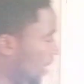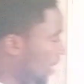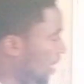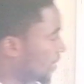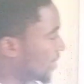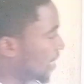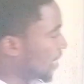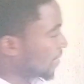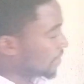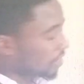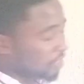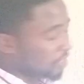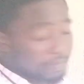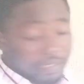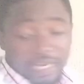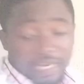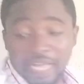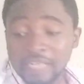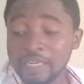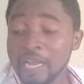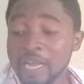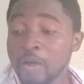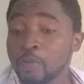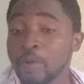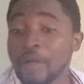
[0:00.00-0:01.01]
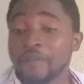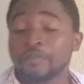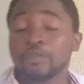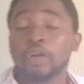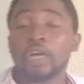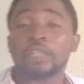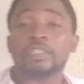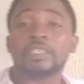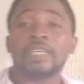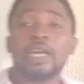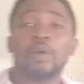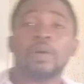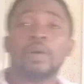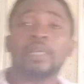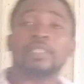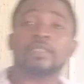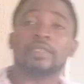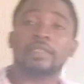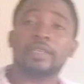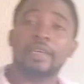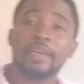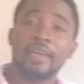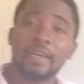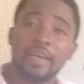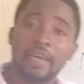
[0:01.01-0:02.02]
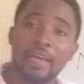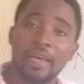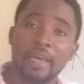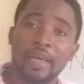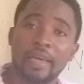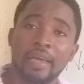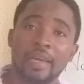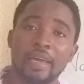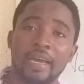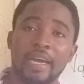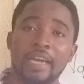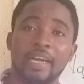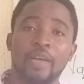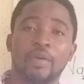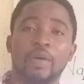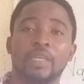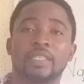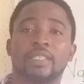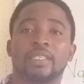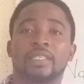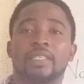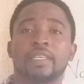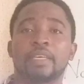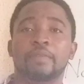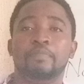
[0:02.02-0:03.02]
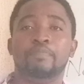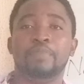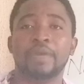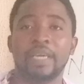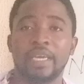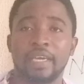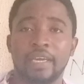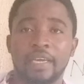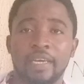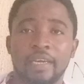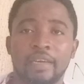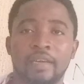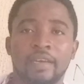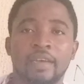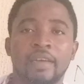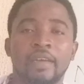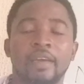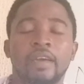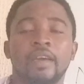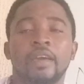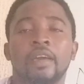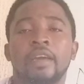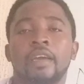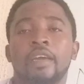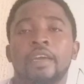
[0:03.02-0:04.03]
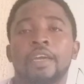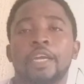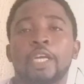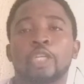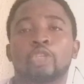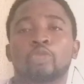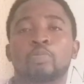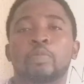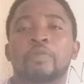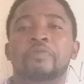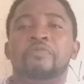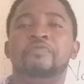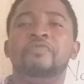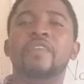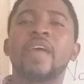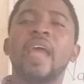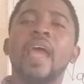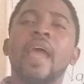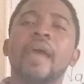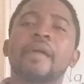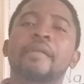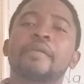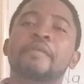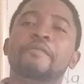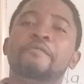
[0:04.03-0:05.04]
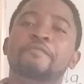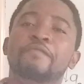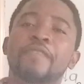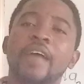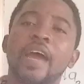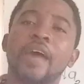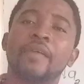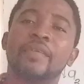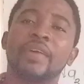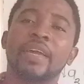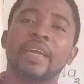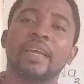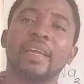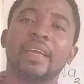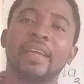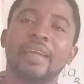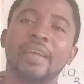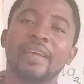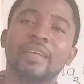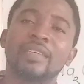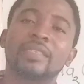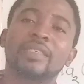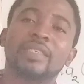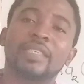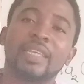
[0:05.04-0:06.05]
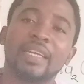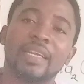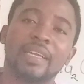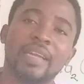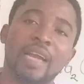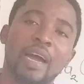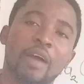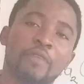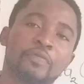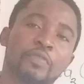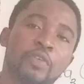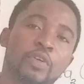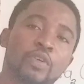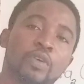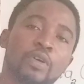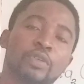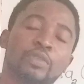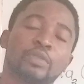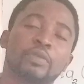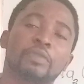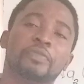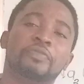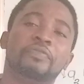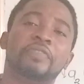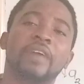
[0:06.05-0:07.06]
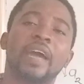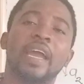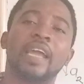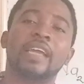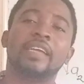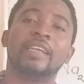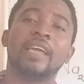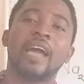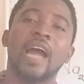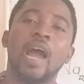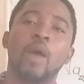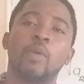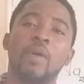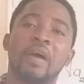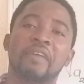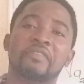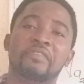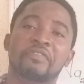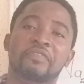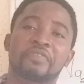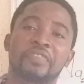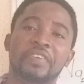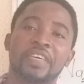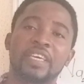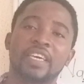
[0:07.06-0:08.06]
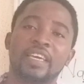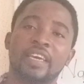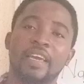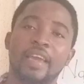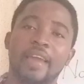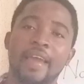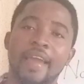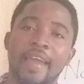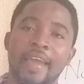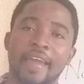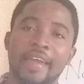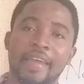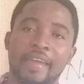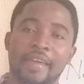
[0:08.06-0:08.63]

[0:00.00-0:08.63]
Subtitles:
That's our Cb. Now that we have gotten our Ca and our Cb, it will be very, very easy now for us to find our Va.